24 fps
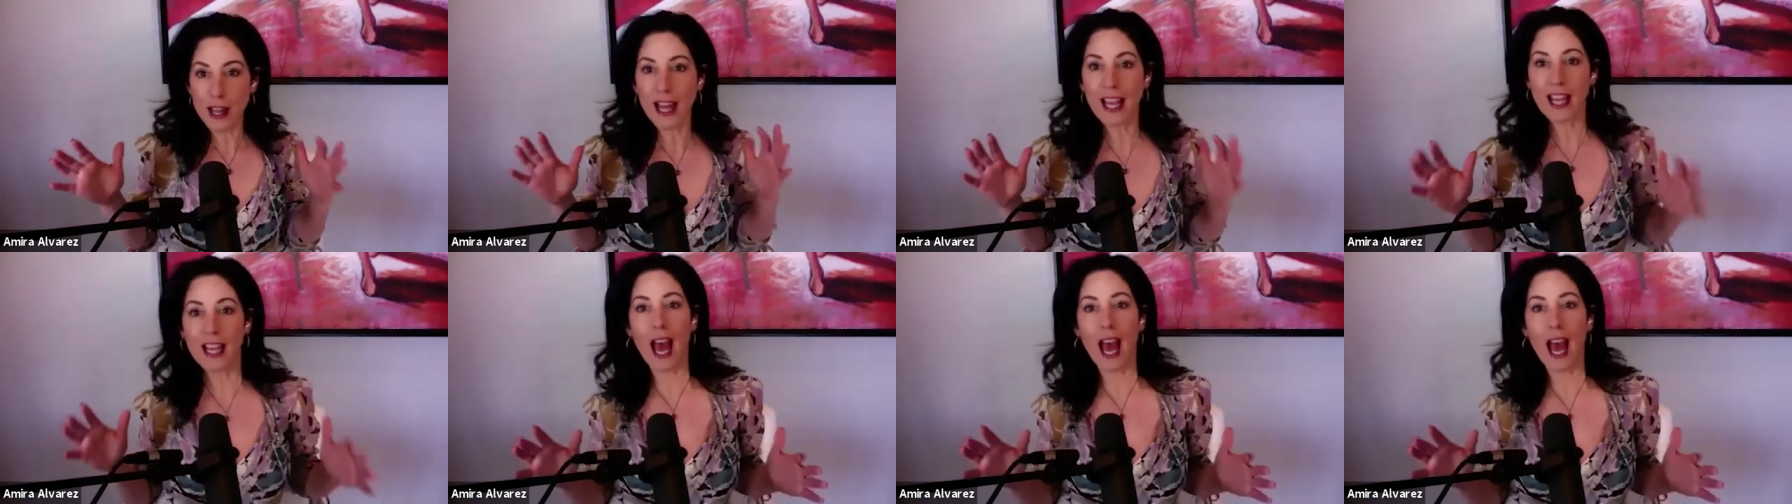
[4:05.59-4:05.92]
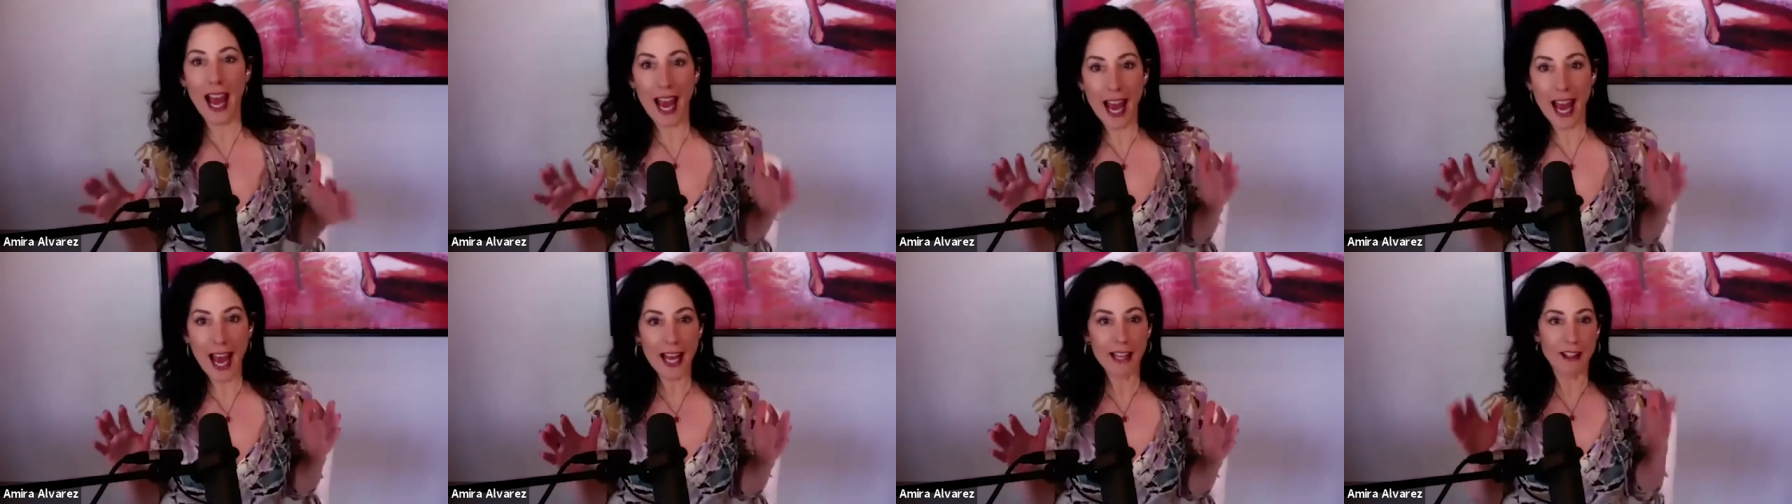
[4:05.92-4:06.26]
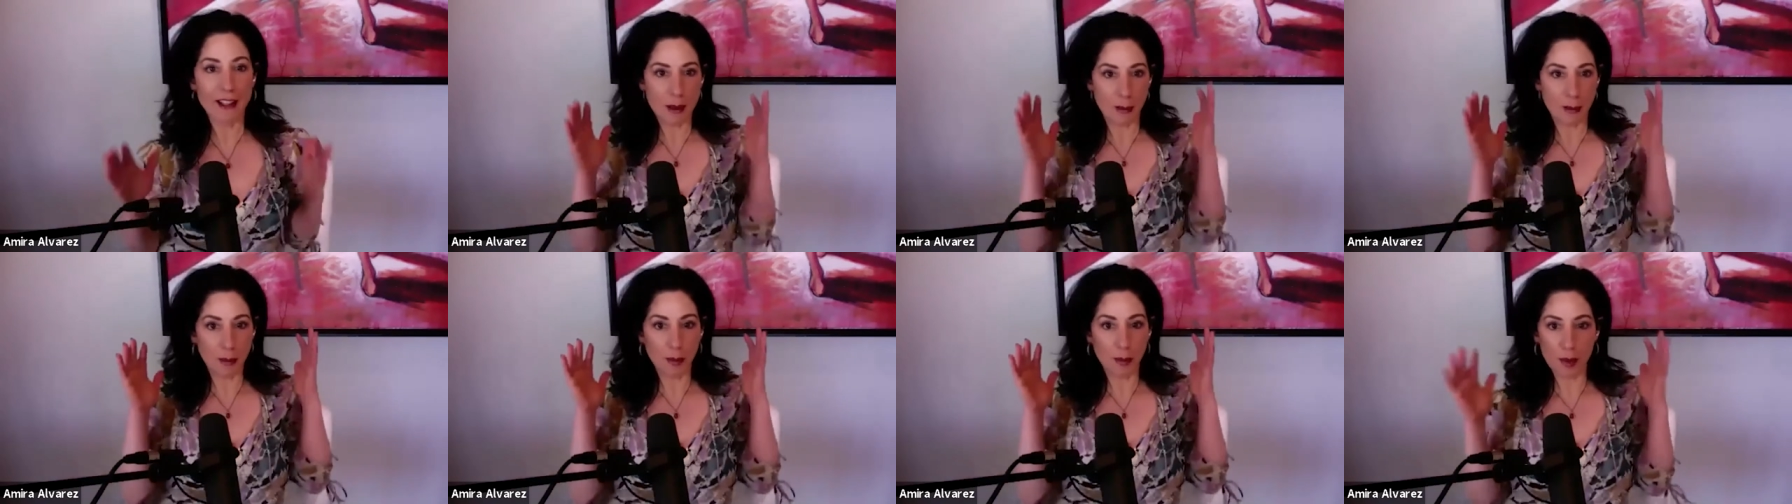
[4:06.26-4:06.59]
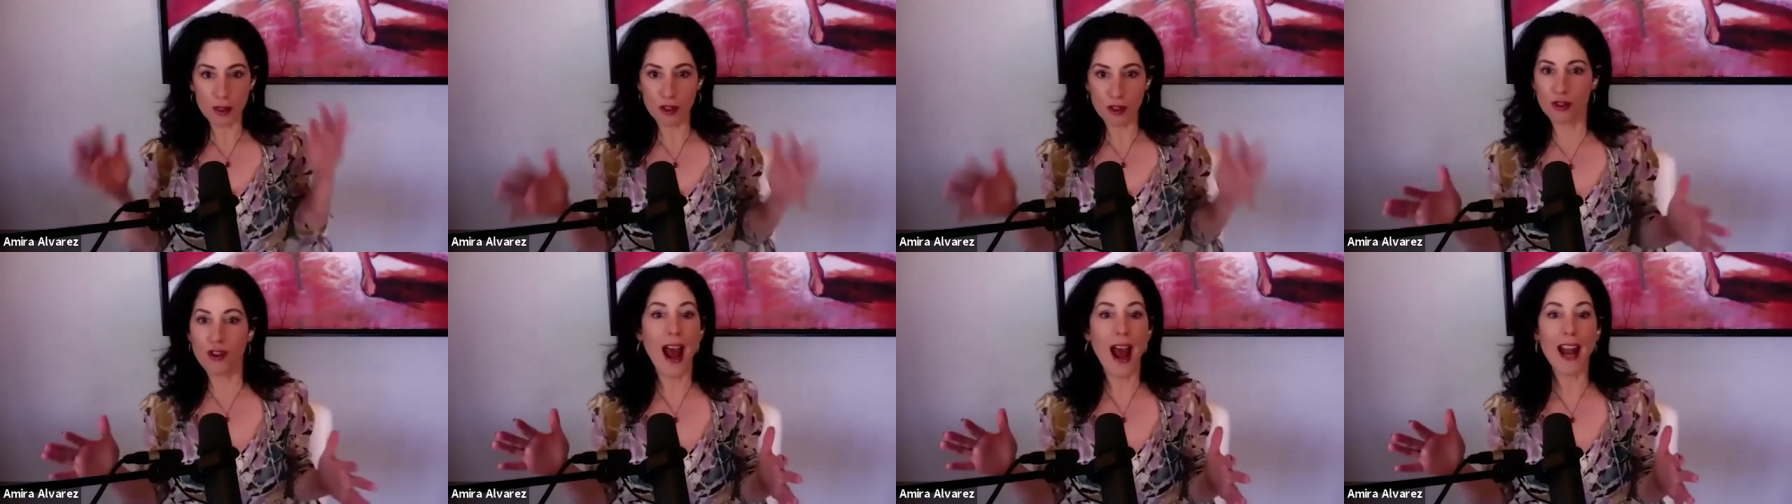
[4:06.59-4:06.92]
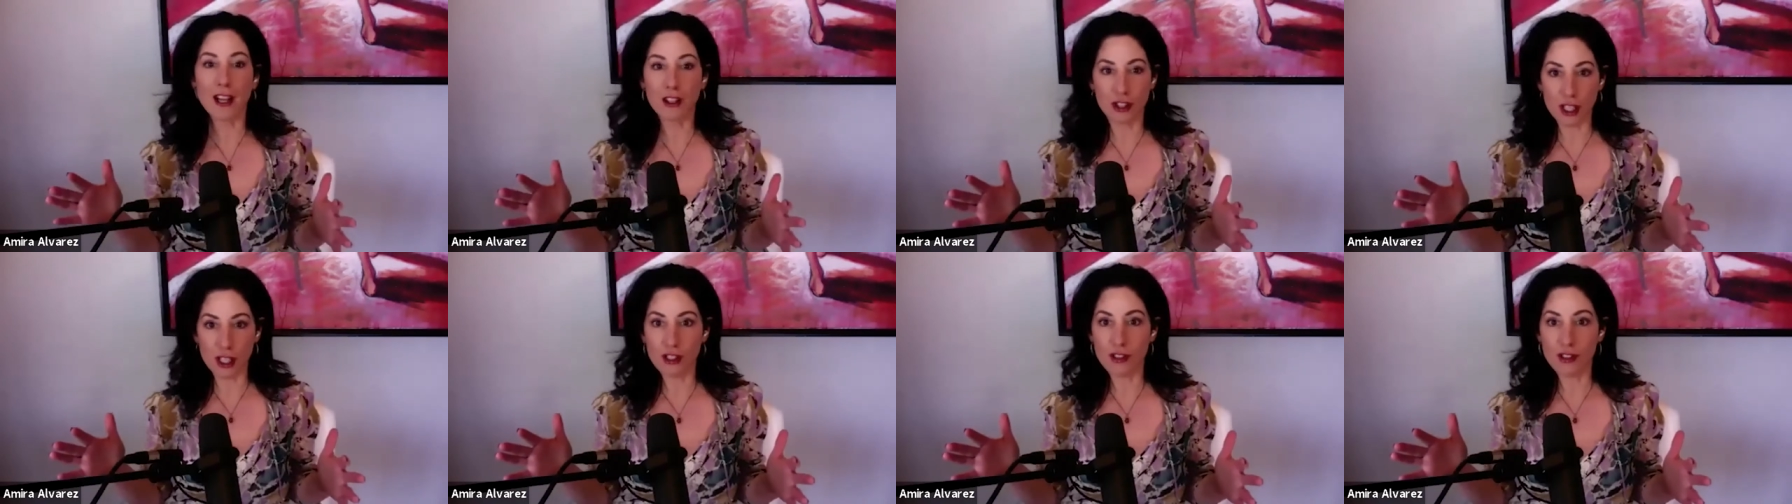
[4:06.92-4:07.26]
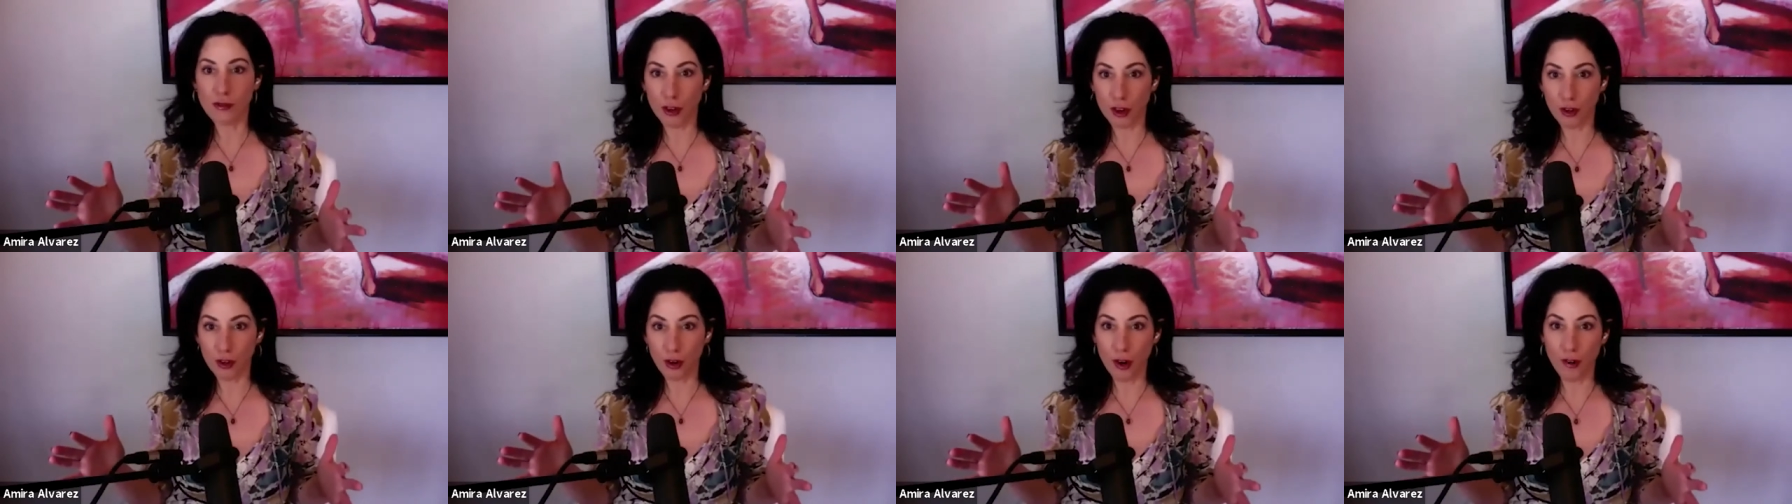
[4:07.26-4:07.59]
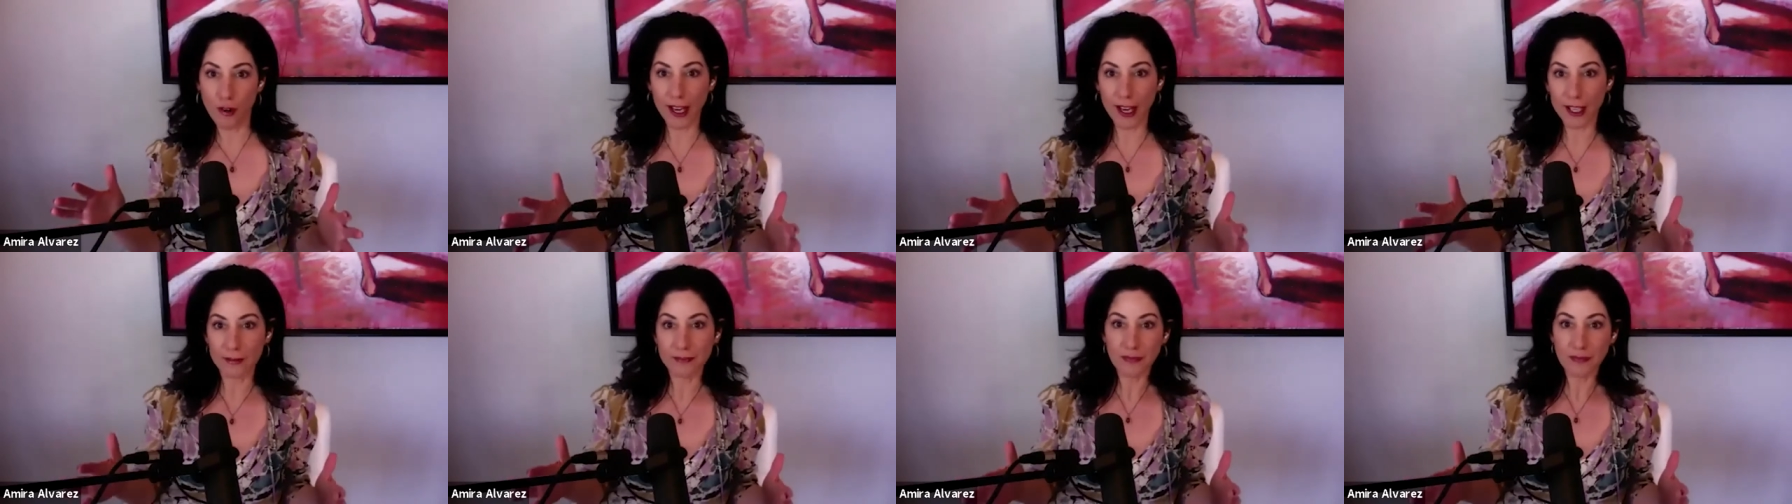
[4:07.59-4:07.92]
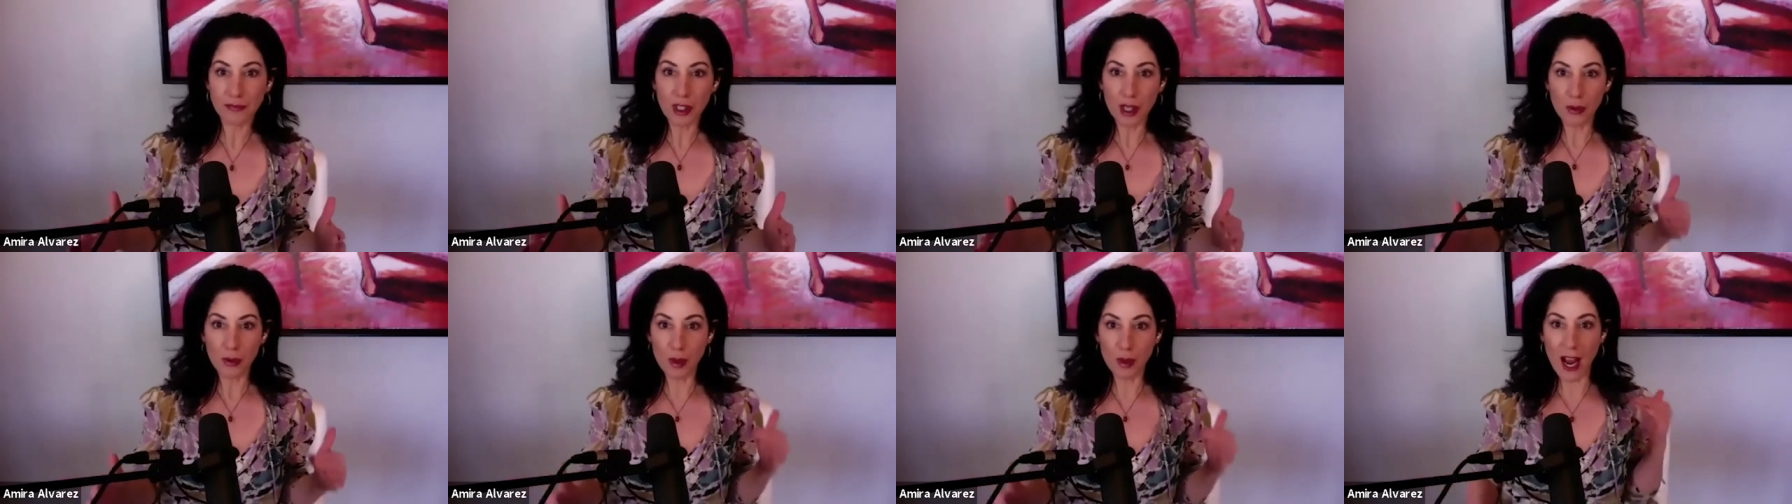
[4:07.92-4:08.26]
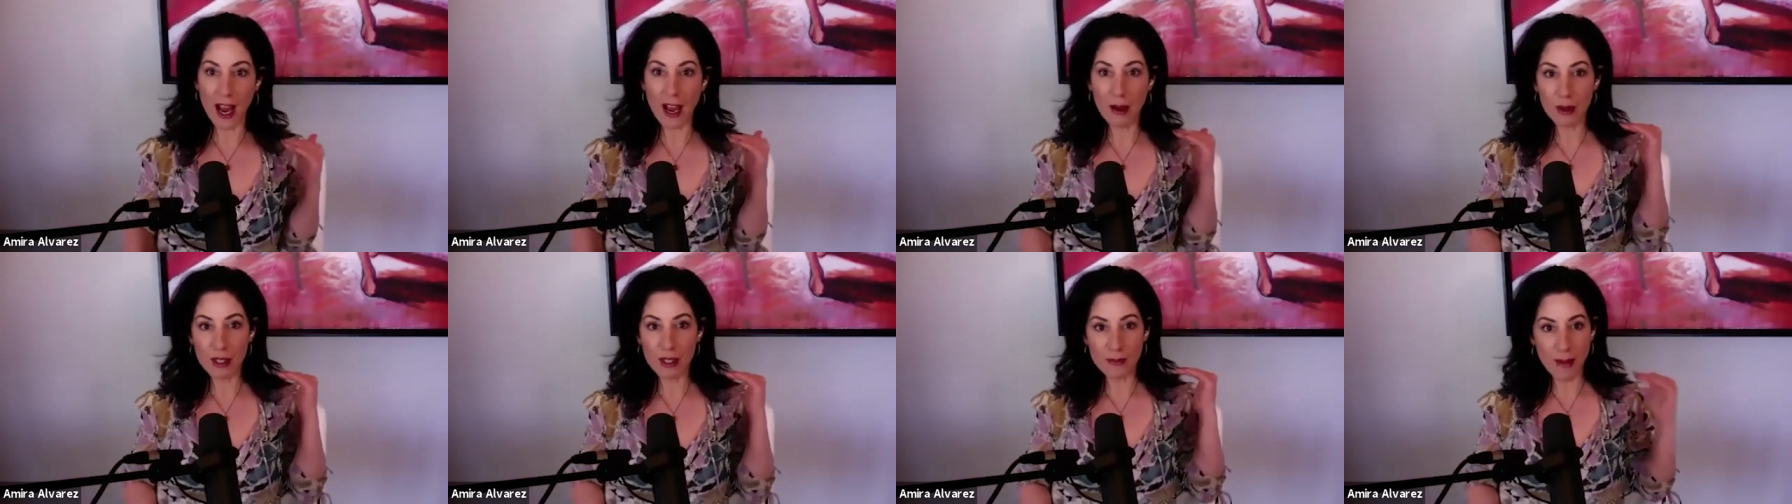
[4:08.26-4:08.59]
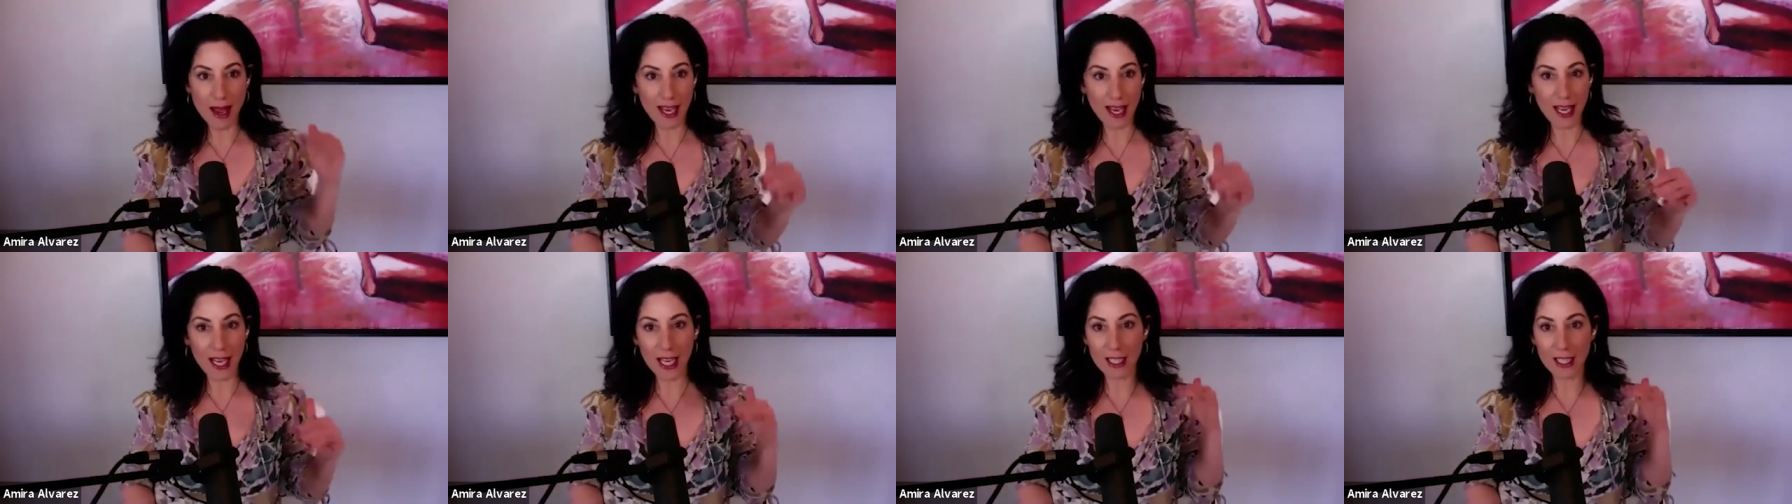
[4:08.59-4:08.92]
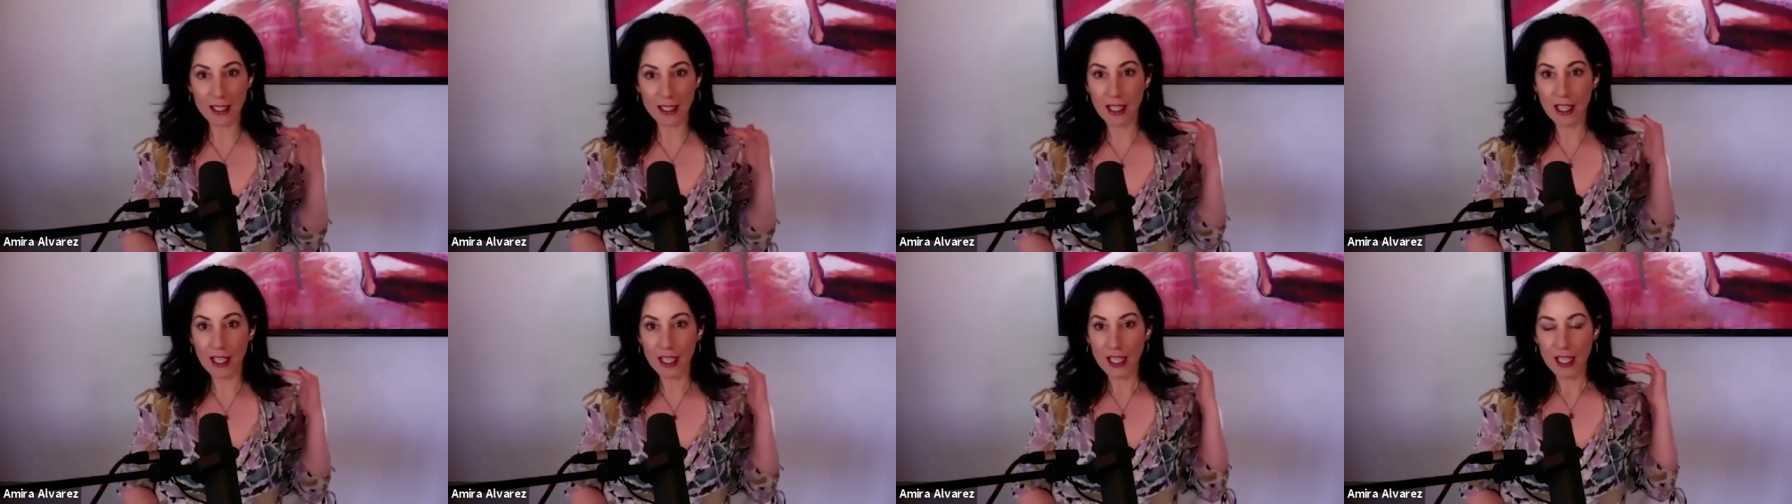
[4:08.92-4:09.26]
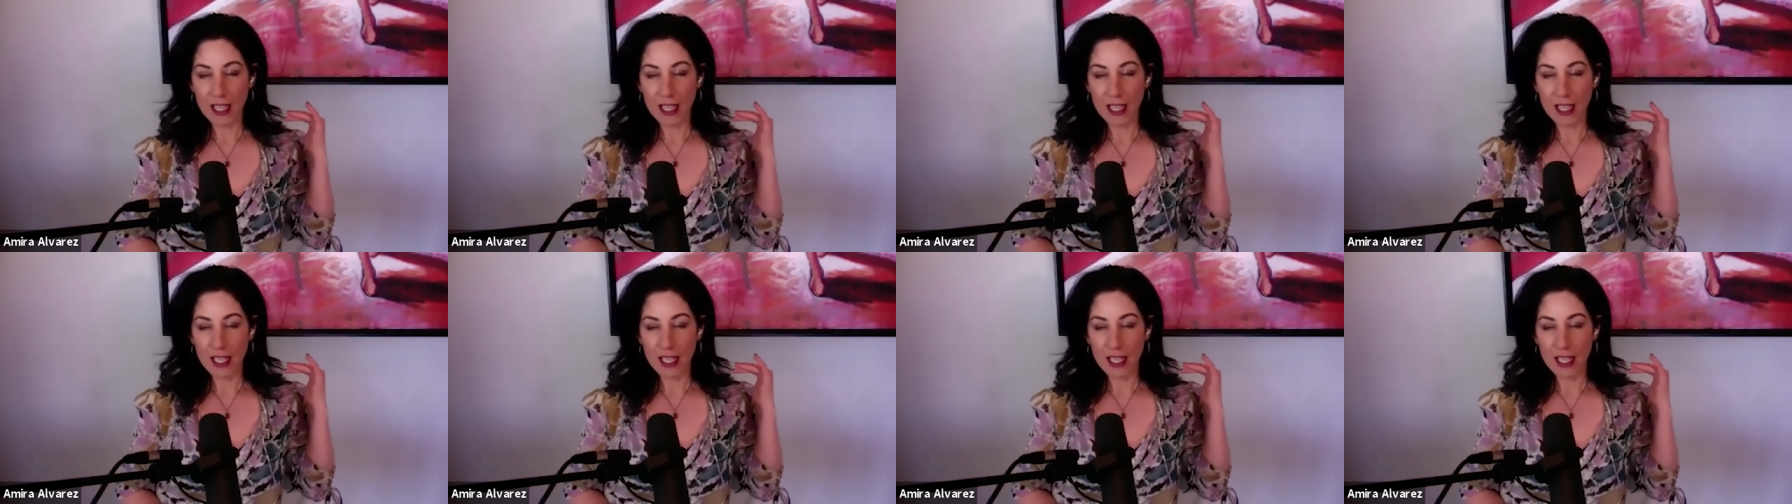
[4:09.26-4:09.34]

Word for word: like I had some strategies for growing. When I was making,